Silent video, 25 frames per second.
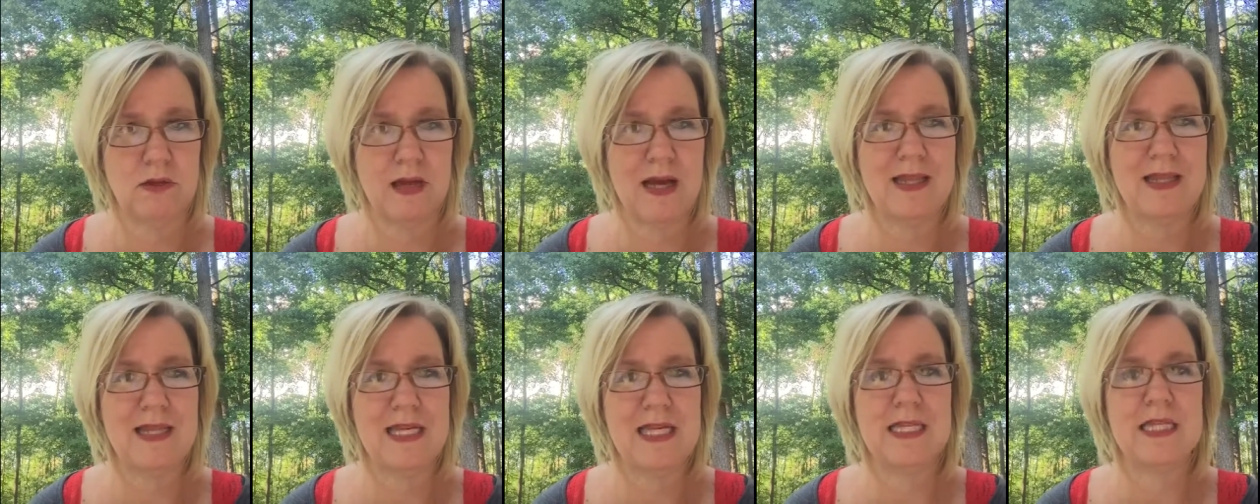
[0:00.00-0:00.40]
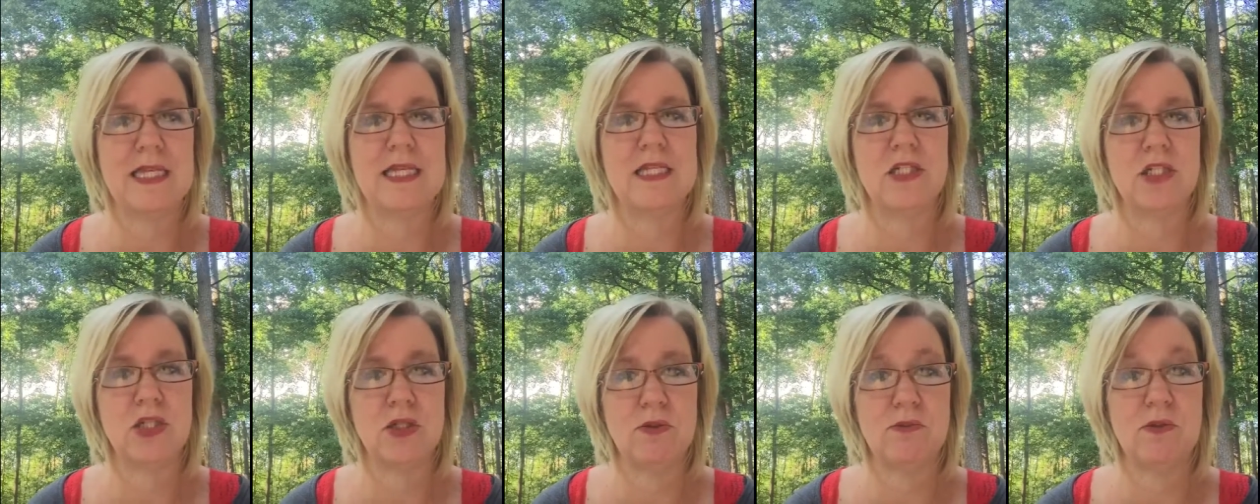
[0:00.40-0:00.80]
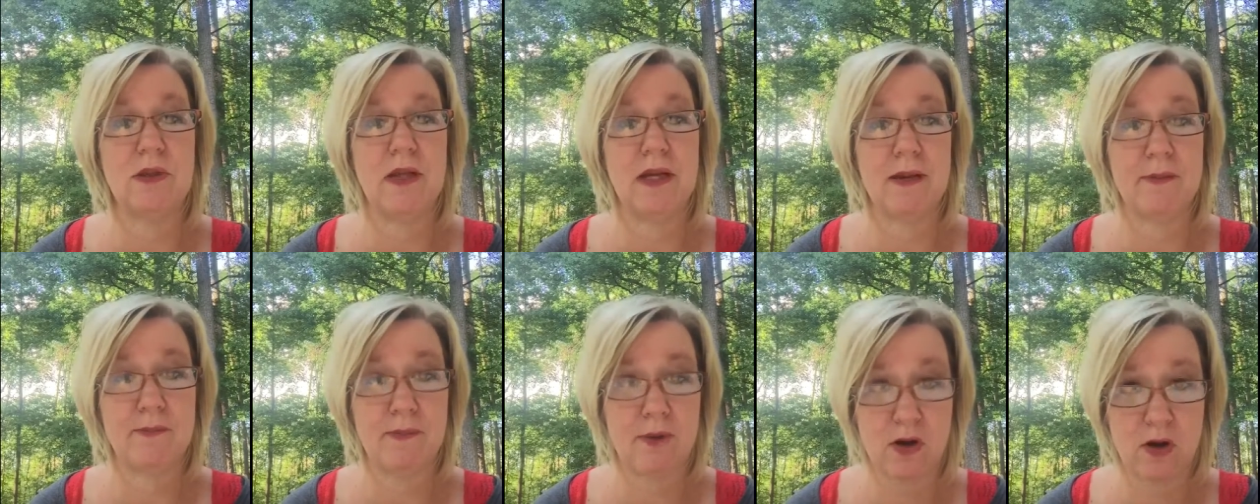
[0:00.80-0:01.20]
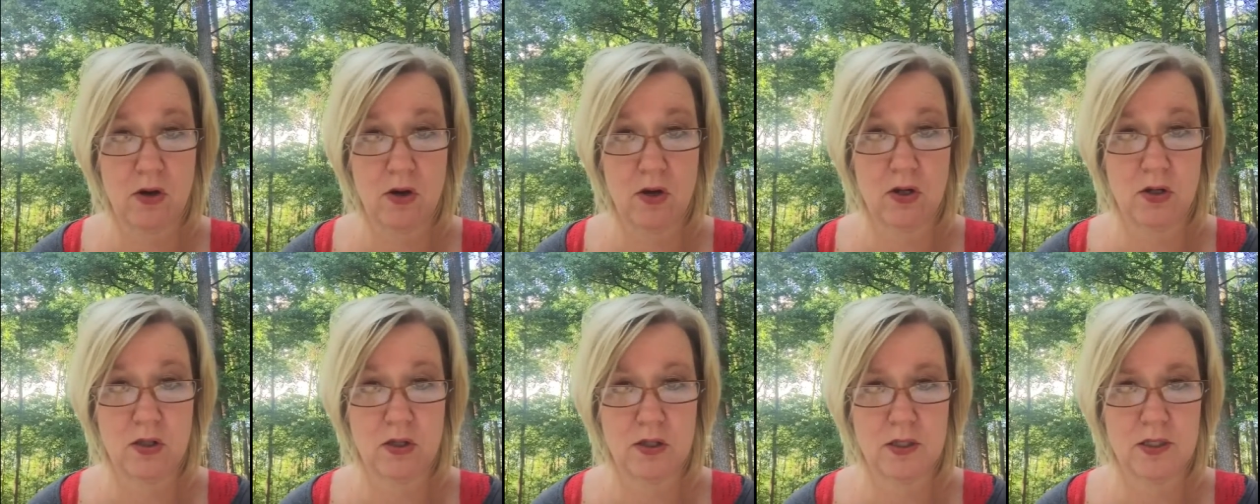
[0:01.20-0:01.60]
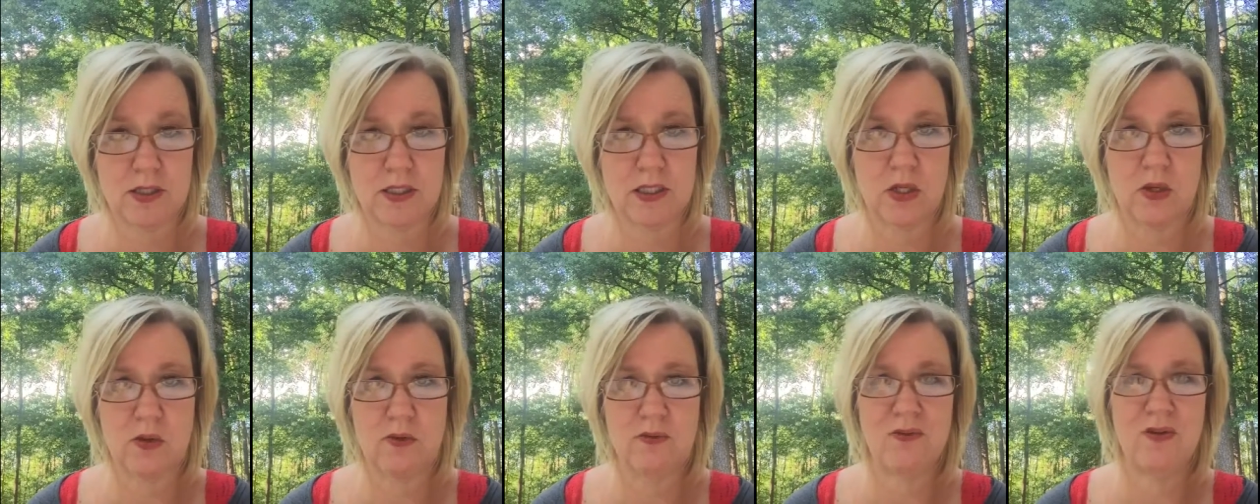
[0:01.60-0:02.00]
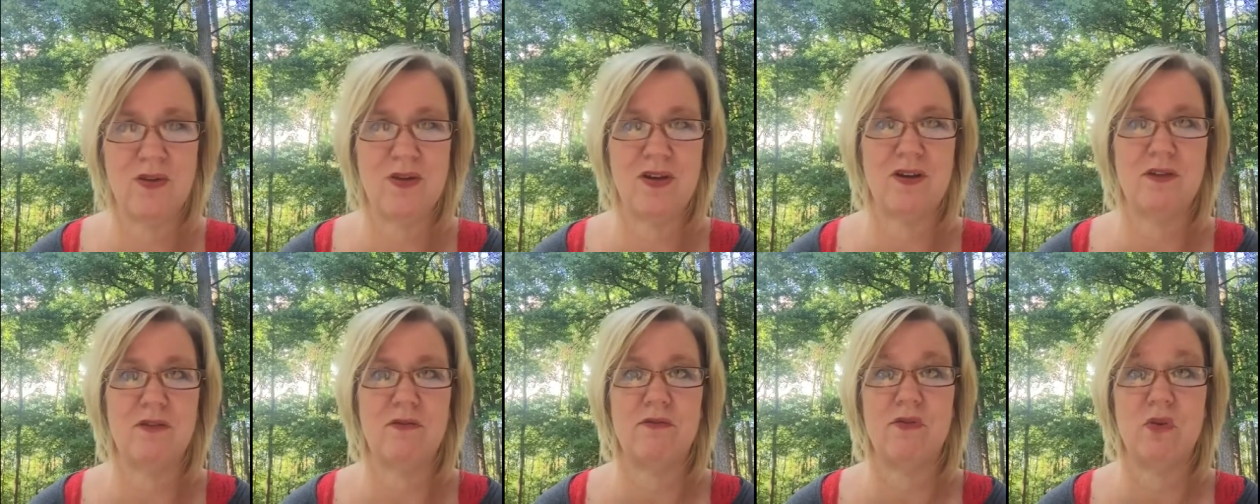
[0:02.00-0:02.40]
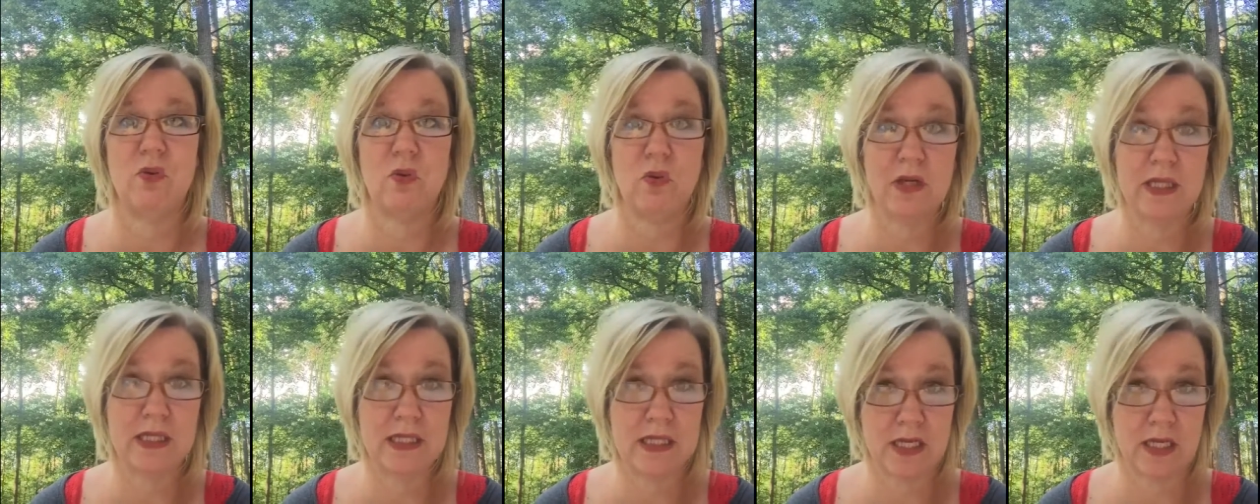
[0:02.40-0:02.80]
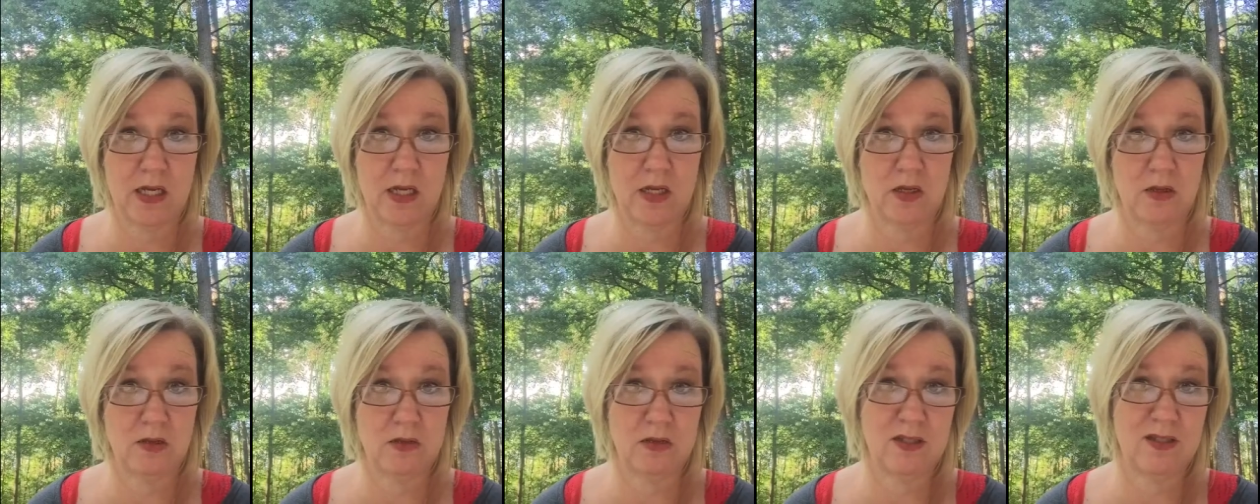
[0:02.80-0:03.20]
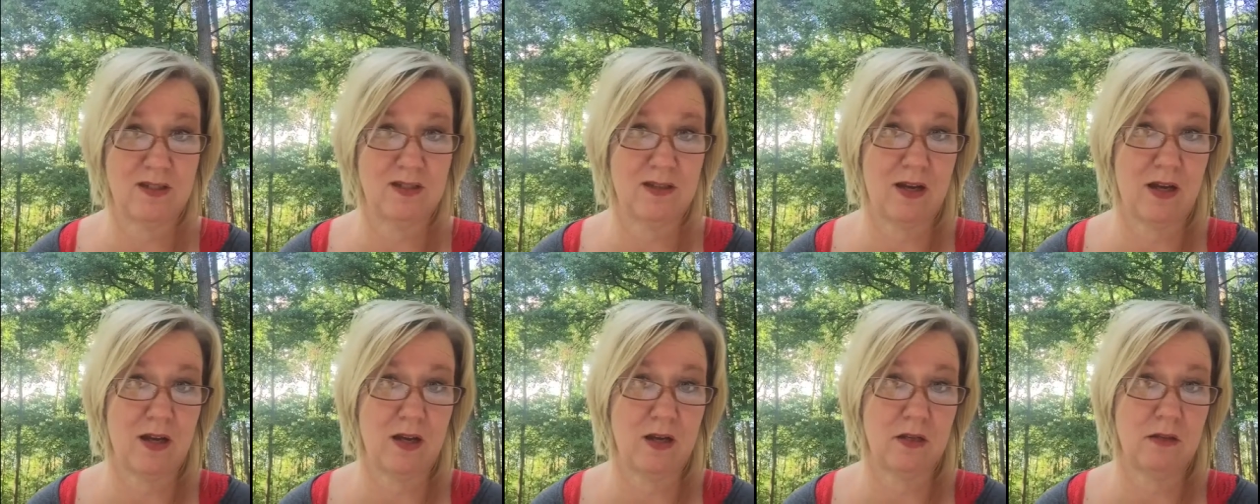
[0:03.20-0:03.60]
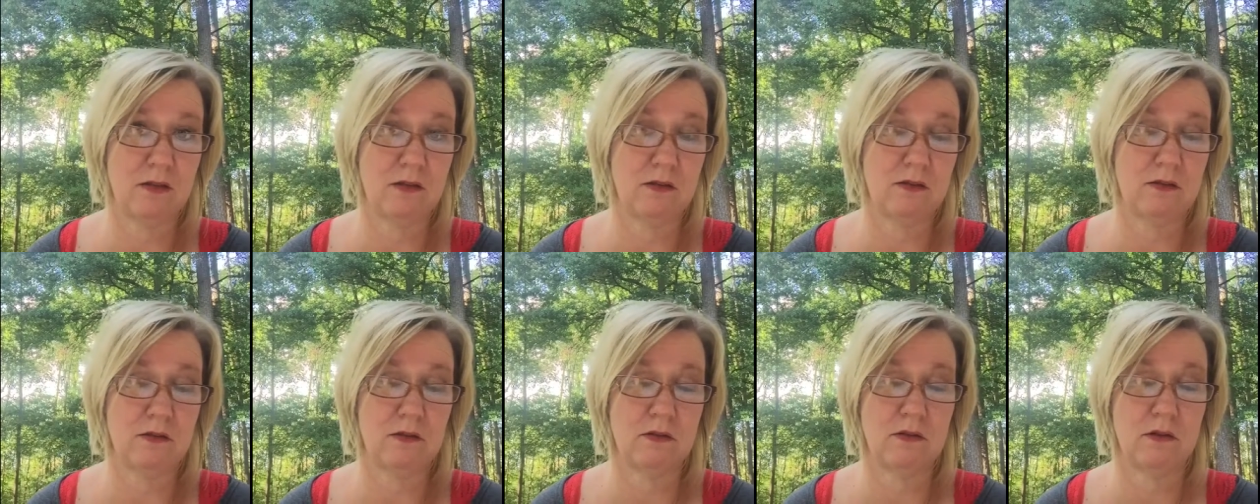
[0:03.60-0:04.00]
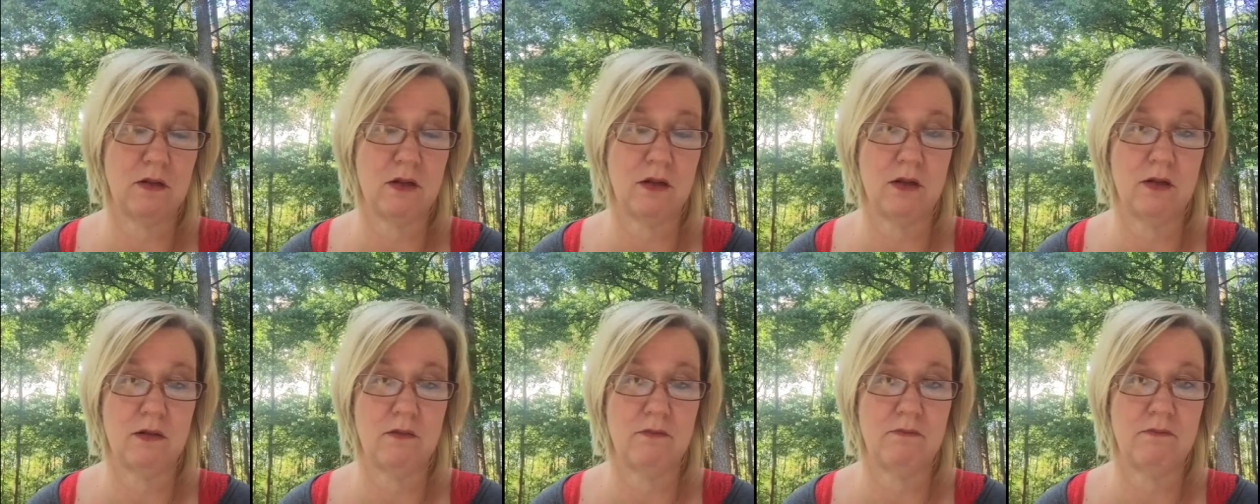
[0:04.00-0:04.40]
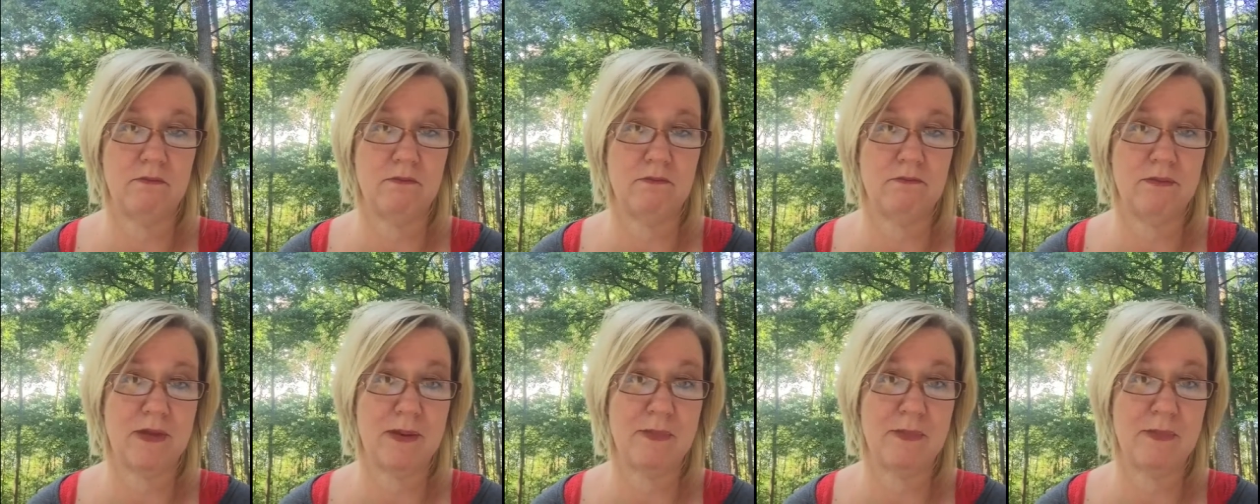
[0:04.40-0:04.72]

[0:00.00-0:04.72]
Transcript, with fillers: I think they do play a part. So if you can avoid those and not um,